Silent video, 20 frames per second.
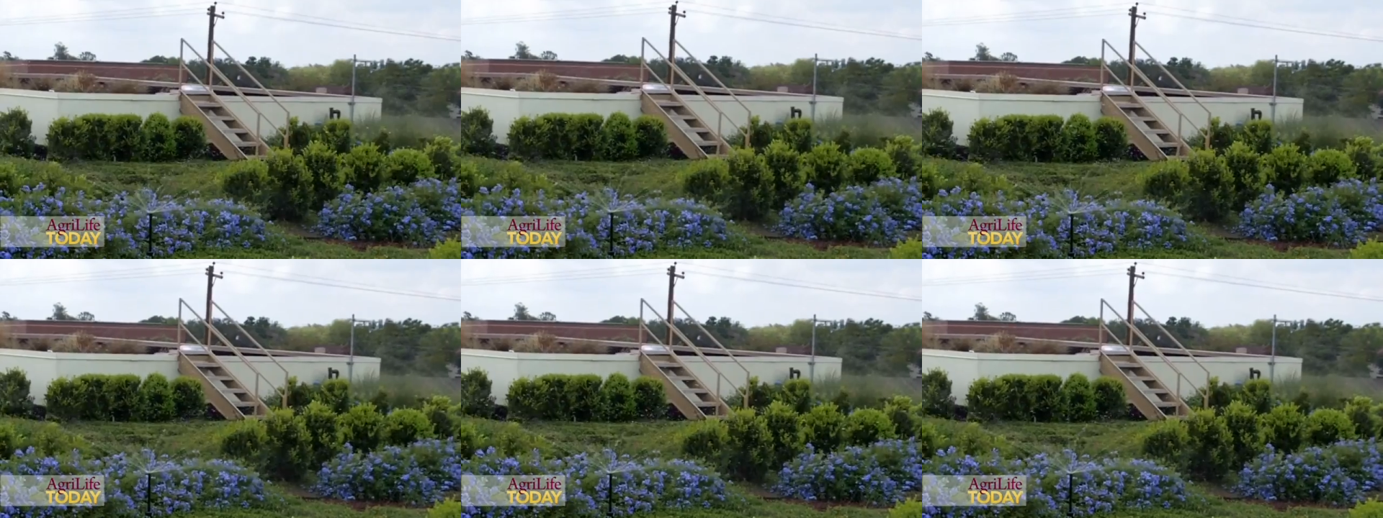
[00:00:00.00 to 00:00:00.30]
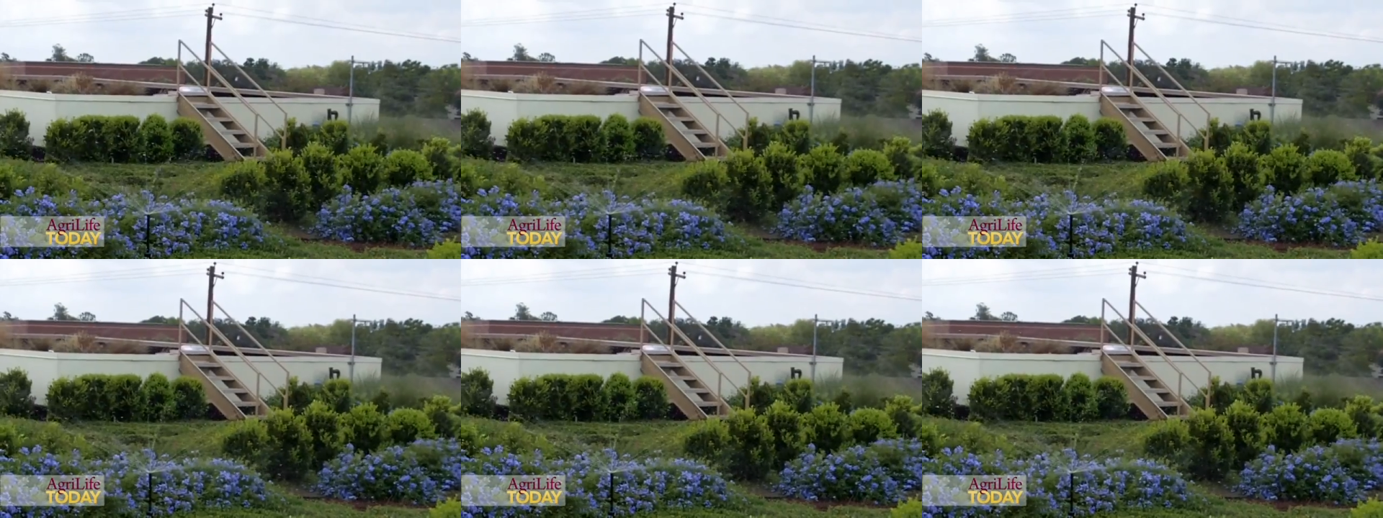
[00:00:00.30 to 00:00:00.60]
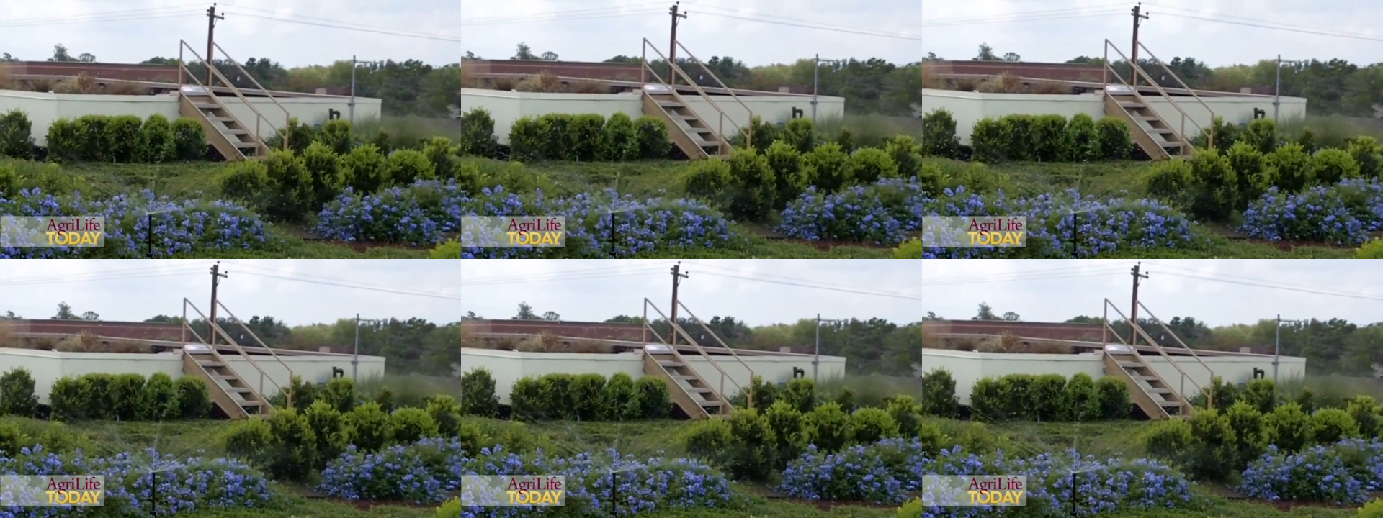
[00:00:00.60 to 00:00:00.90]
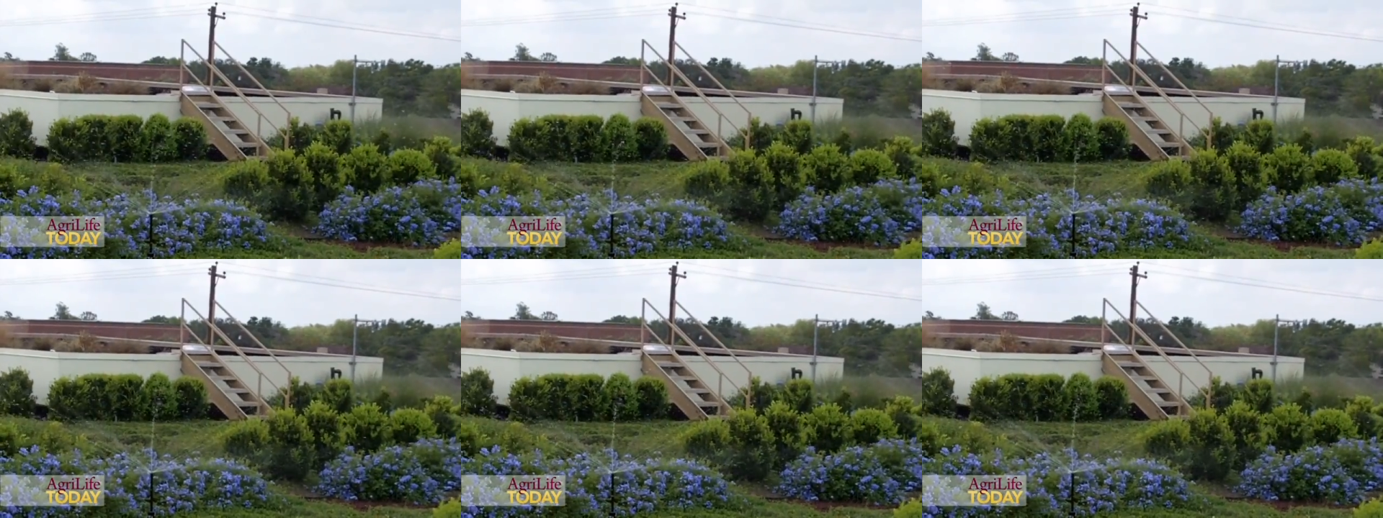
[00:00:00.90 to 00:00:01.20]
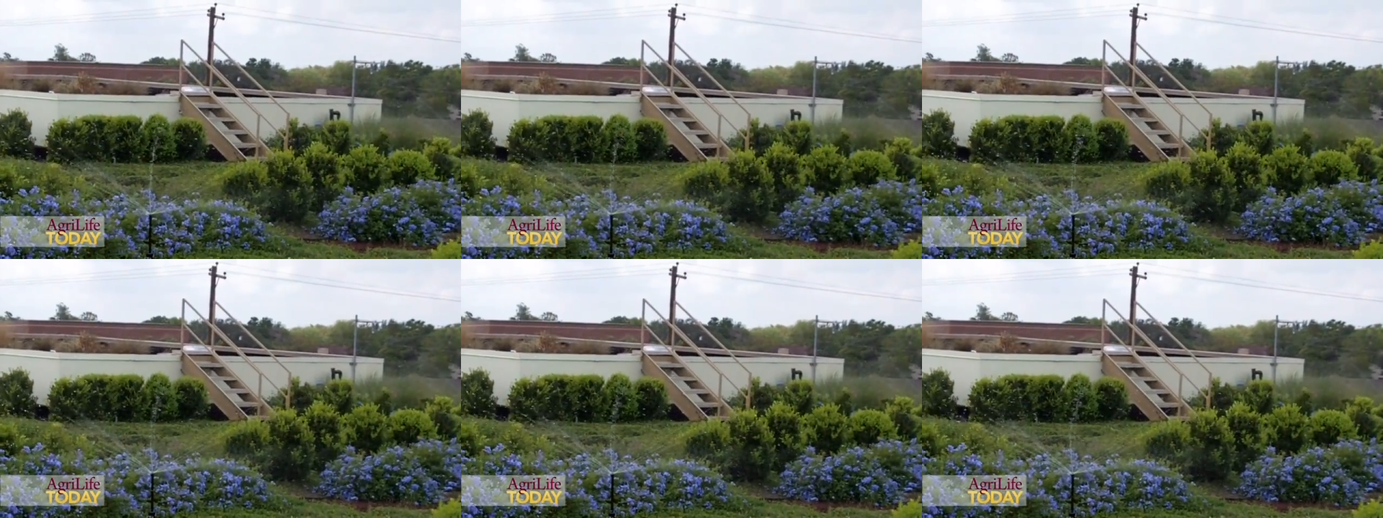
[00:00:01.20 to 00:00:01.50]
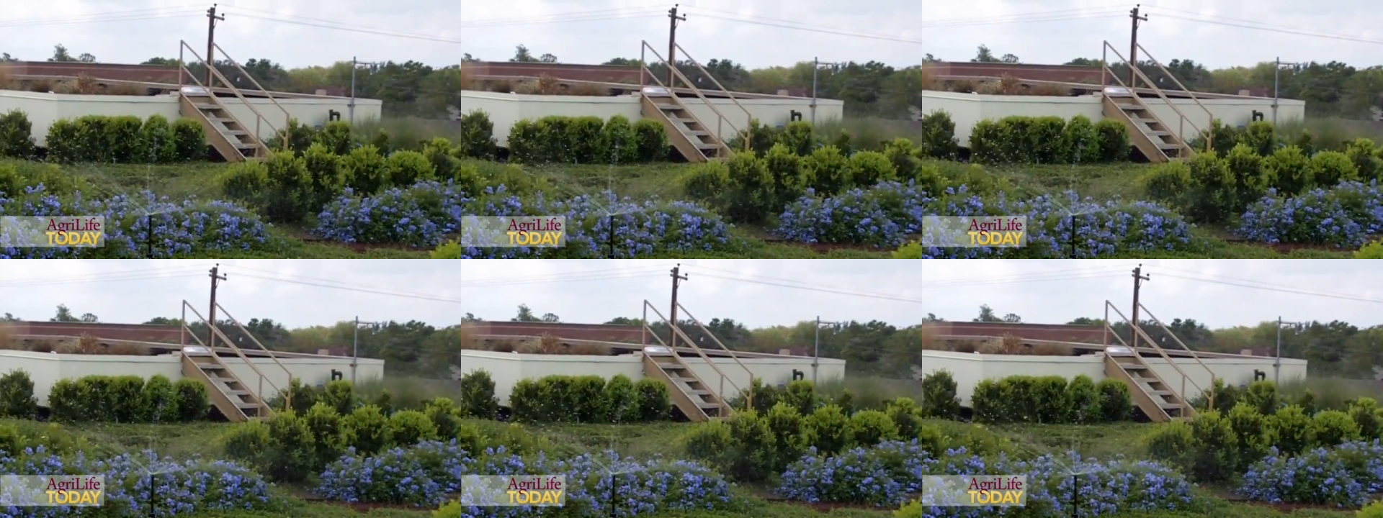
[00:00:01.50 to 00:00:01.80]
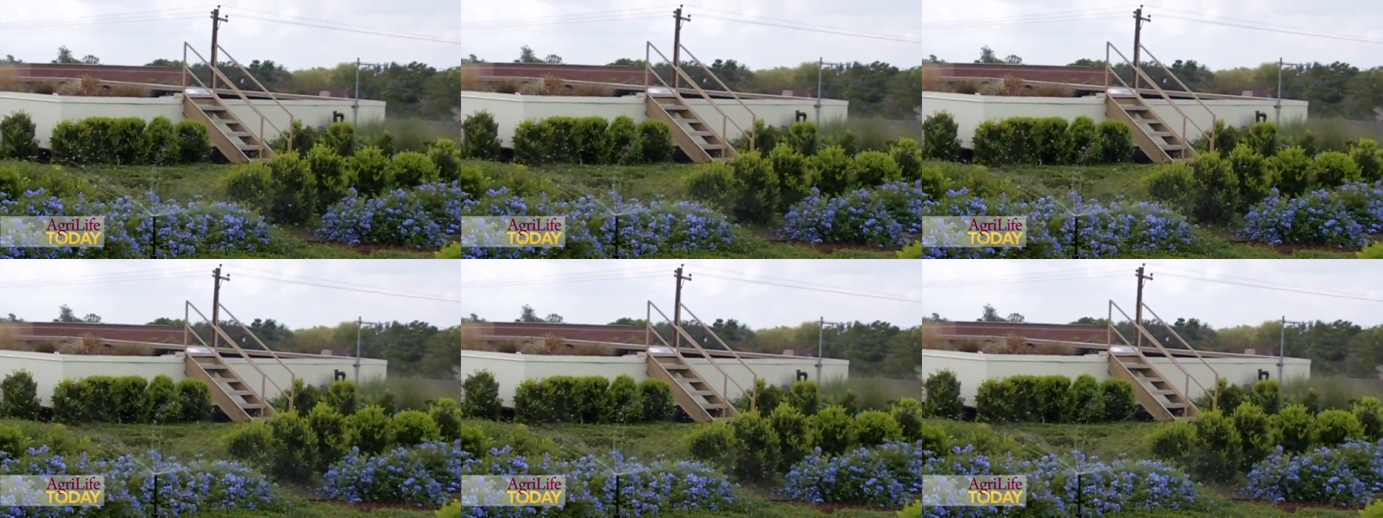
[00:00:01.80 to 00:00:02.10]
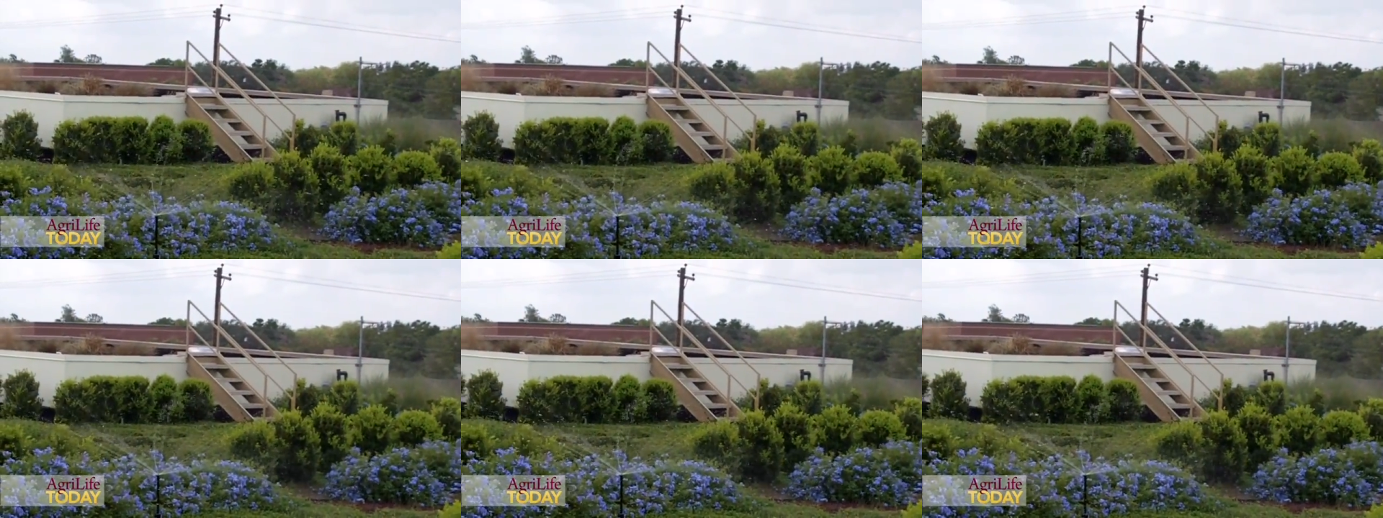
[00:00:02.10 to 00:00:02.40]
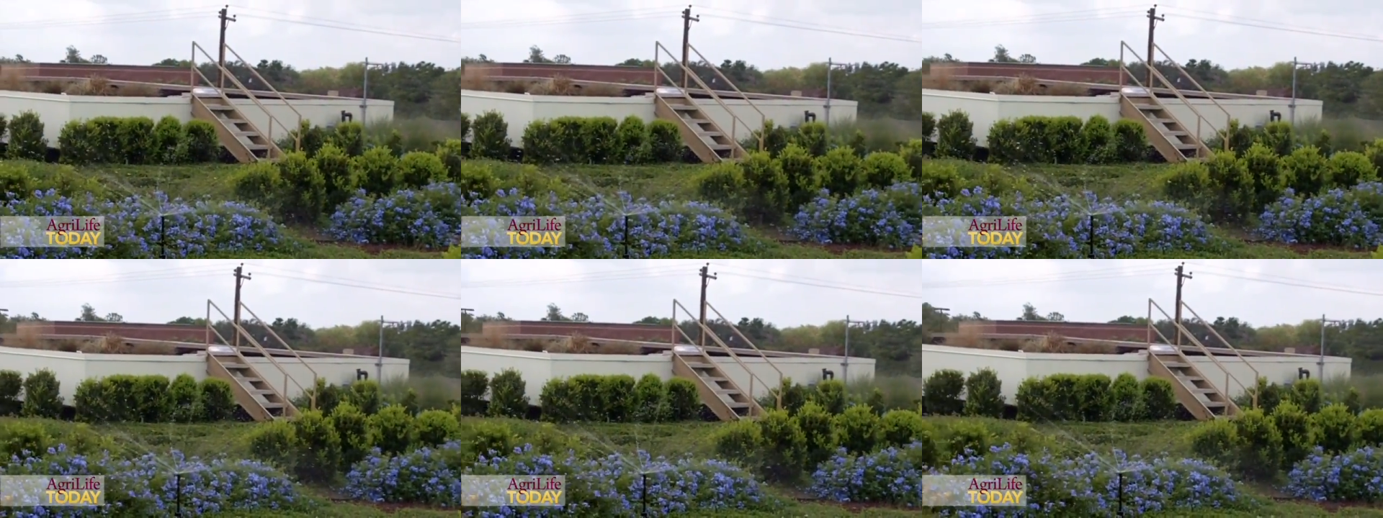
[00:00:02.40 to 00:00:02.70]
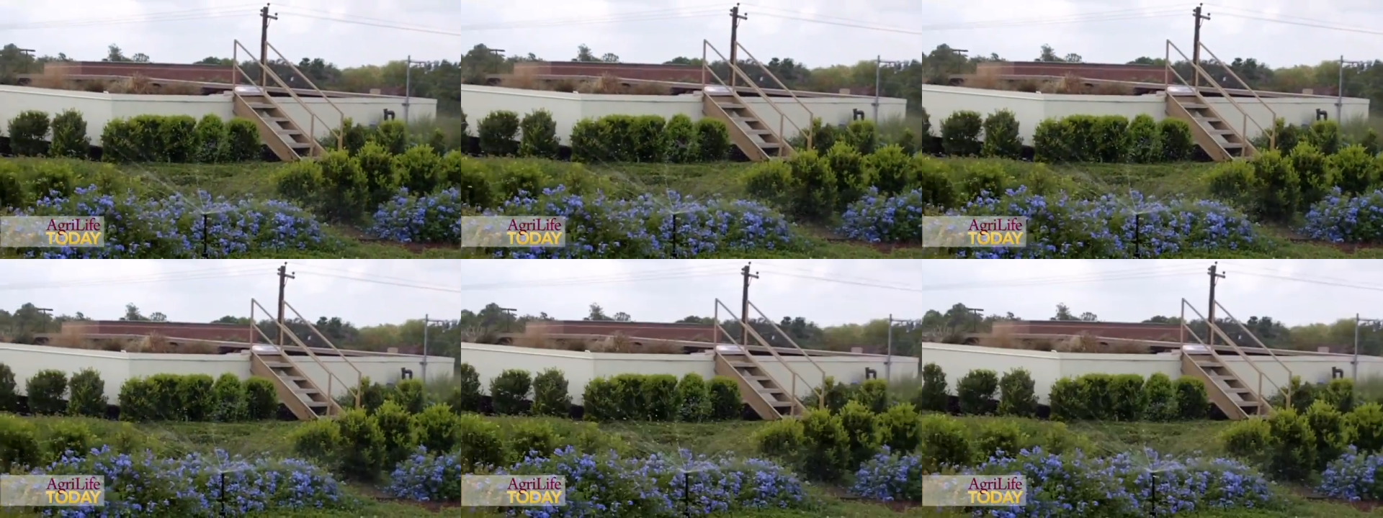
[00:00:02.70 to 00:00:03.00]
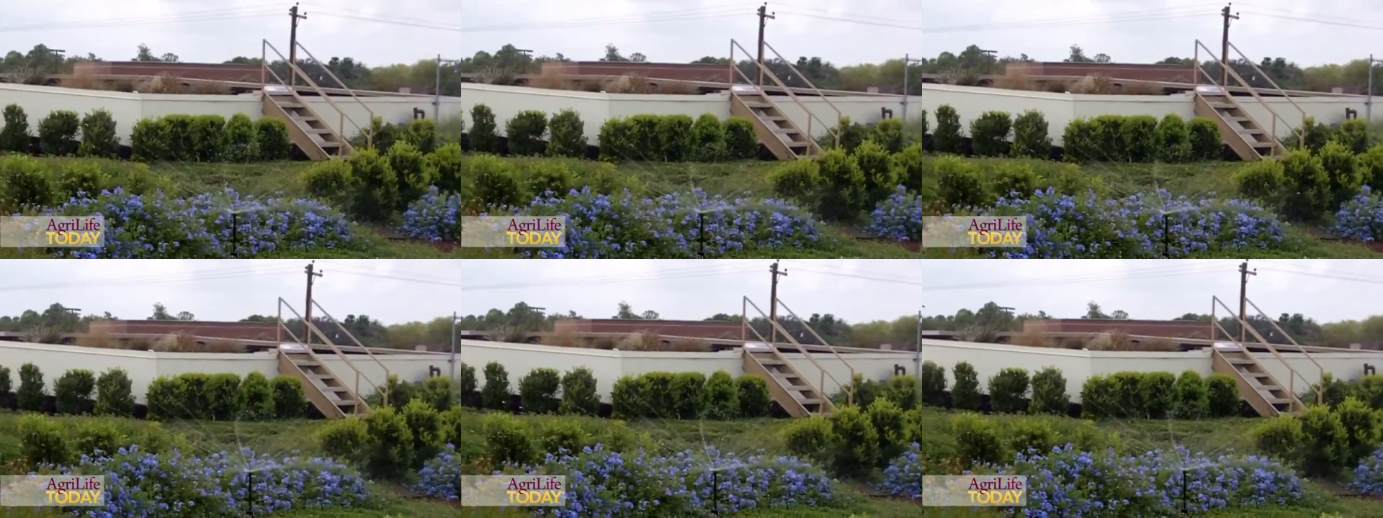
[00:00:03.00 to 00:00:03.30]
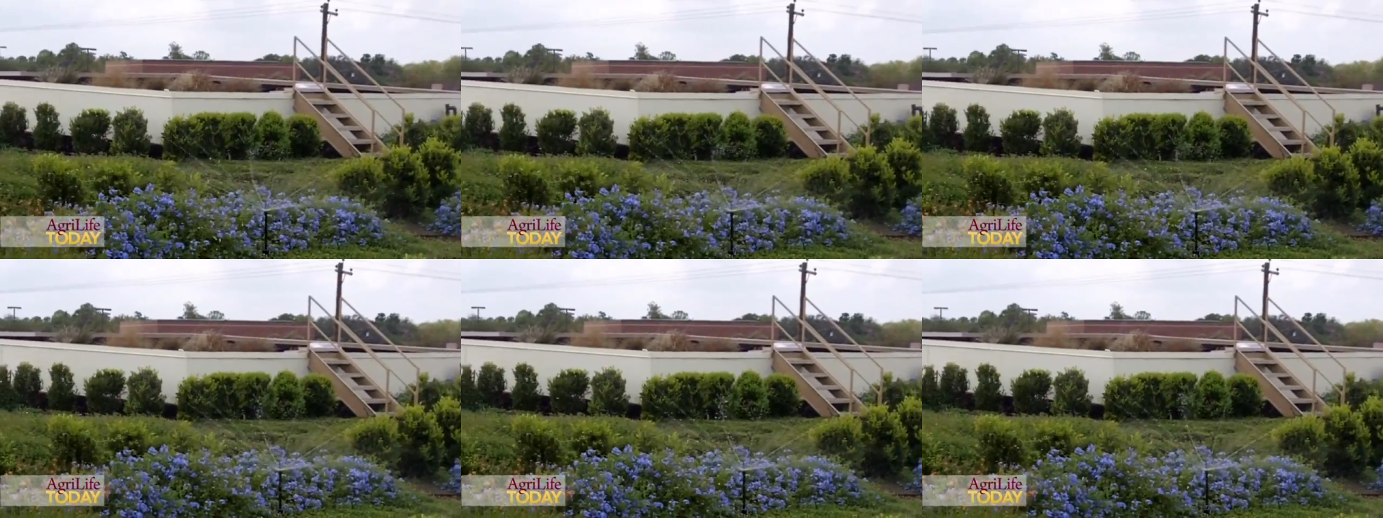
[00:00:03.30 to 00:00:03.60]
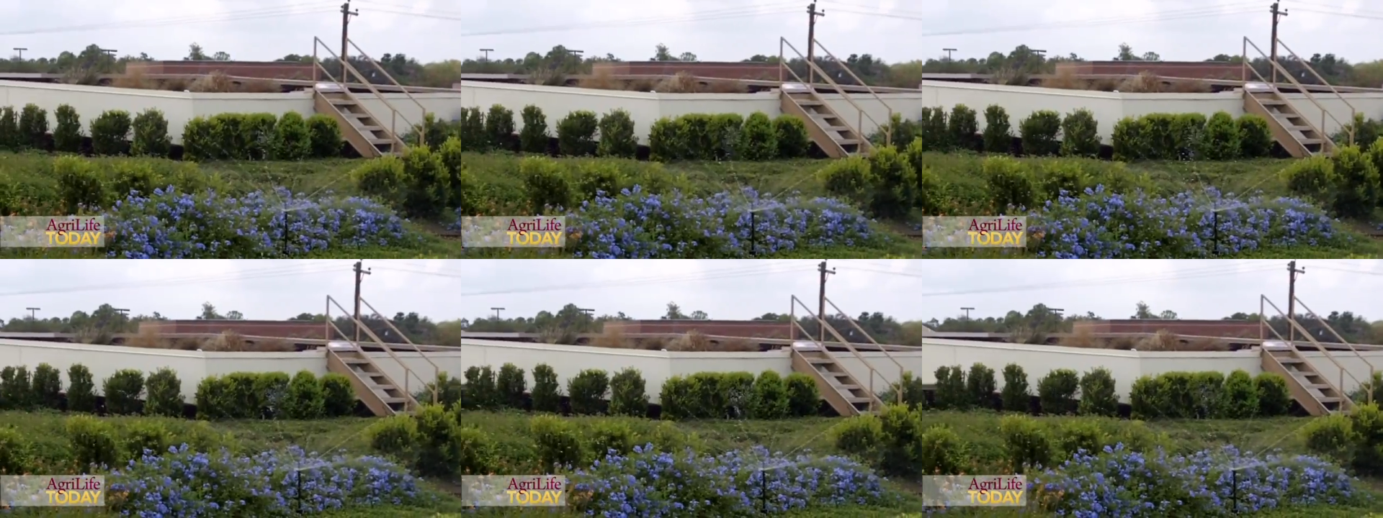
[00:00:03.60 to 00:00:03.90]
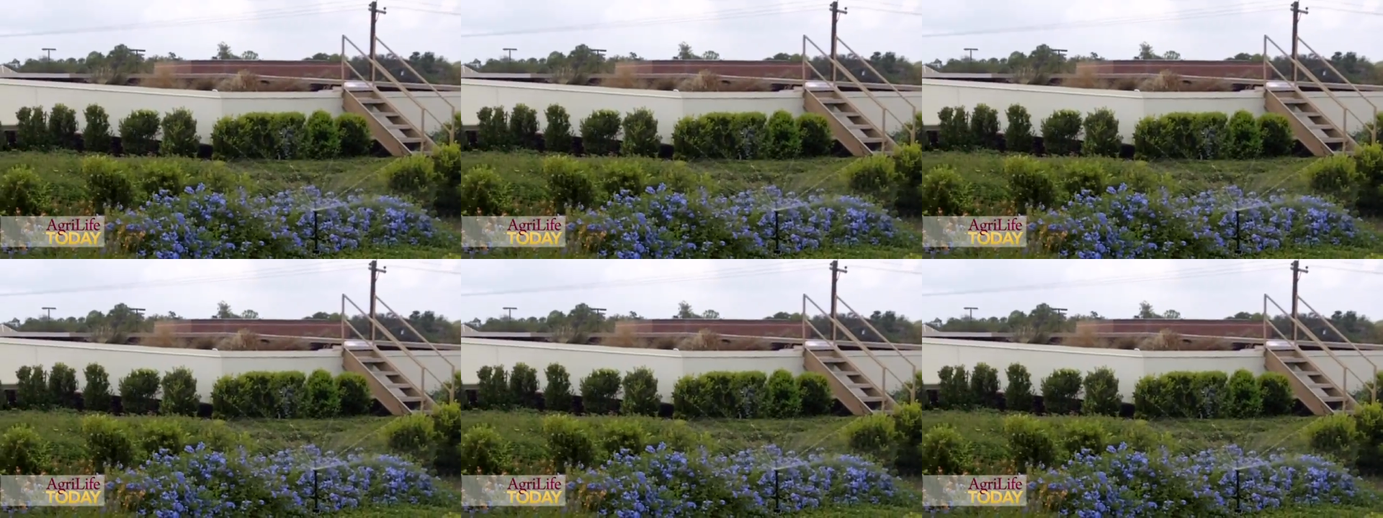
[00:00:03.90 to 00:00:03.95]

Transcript: Nobody's mouth can be seen.